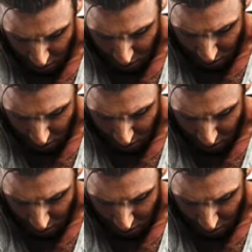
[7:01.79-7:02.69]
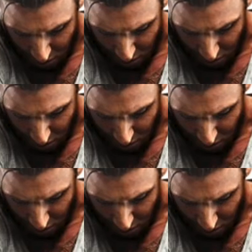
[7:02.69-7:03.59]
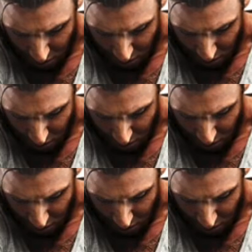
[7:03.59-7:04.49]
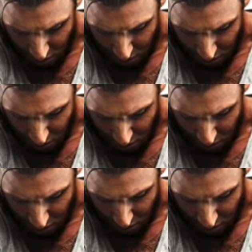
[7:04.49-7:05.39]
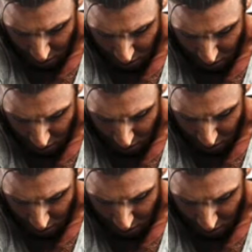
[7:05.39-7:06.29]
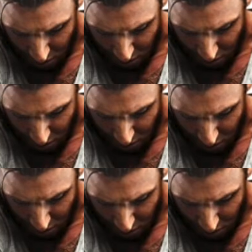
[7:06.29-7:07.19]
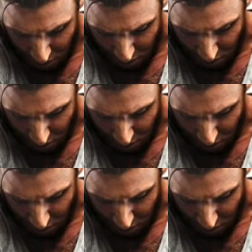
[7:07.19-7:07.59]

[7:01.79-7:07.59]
No words are spoken by the person on screen.